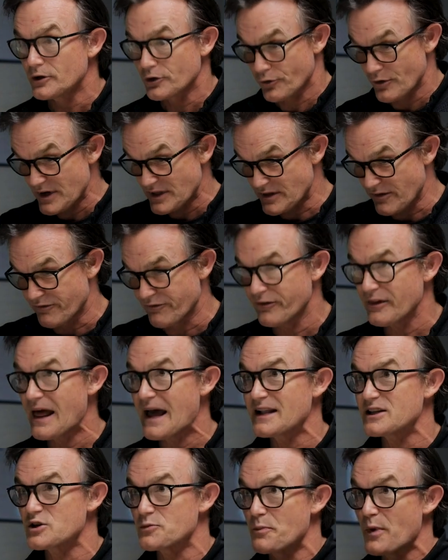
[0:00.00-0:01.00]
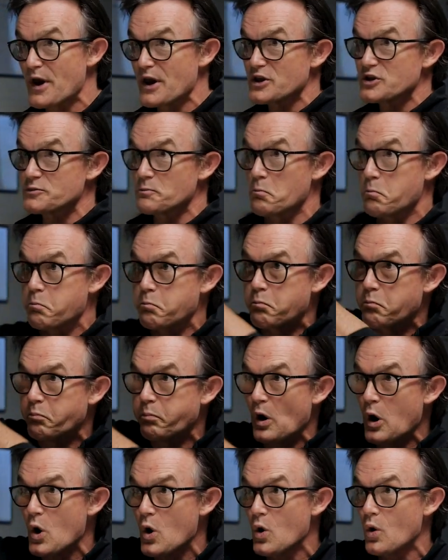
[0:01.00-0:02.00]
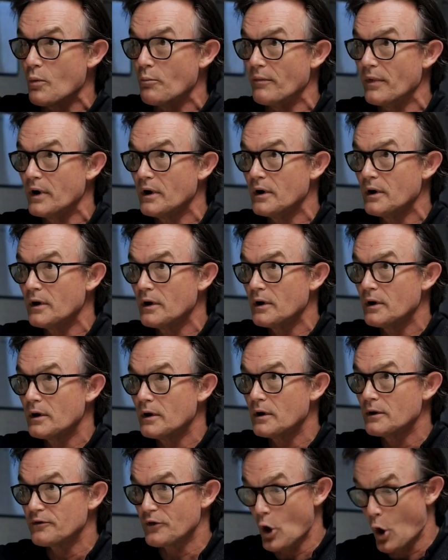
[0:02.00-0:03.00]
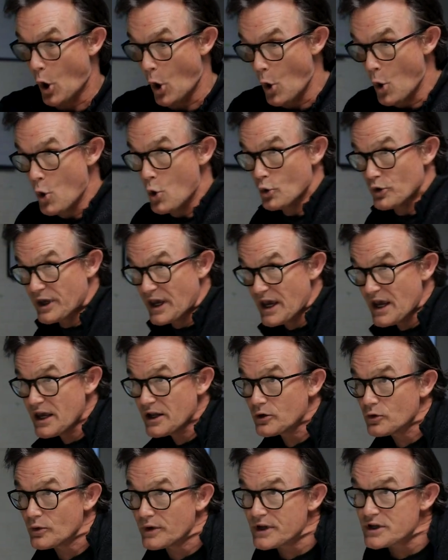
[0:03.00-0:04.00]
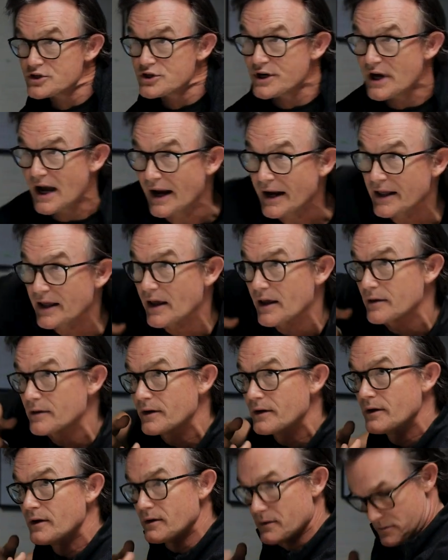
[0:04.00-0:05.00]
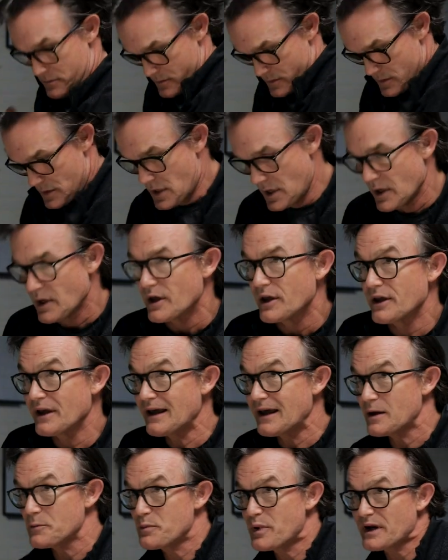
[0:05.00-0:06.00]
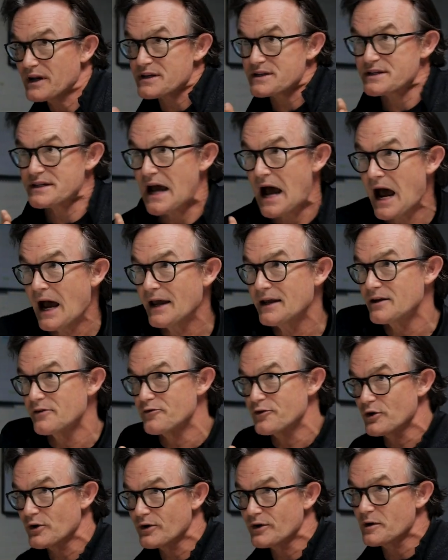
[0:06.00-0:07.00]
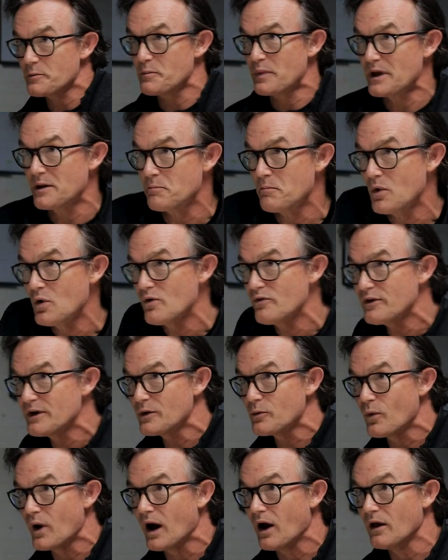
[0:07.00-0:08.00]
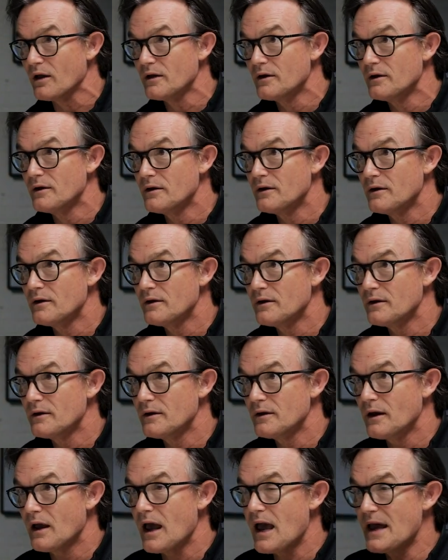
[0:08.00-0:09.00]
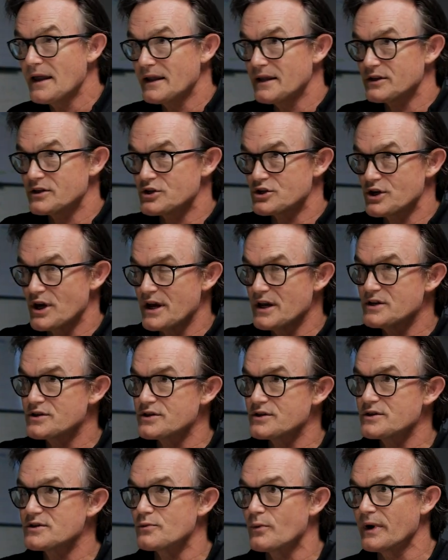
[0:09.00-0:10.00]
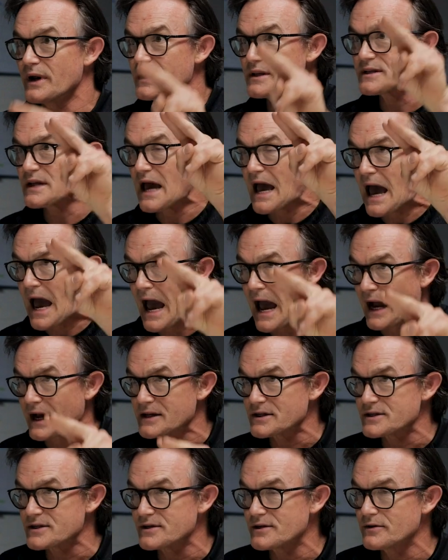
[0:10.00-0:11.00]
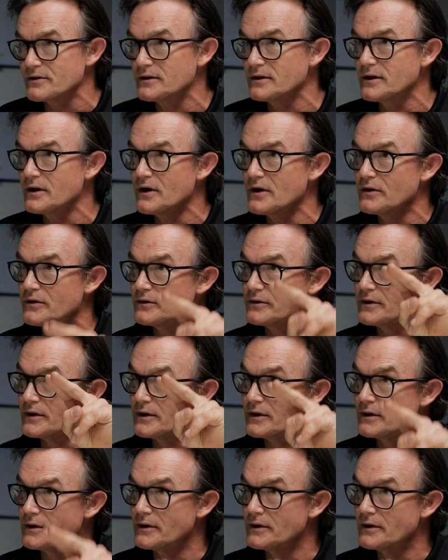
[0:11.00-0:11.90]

Create the flat space, boom. Mm-hmm. The whole key to it is you gotta pick a side if you're gonna be moving well. Mm-hmm. And it changes when it's axial load.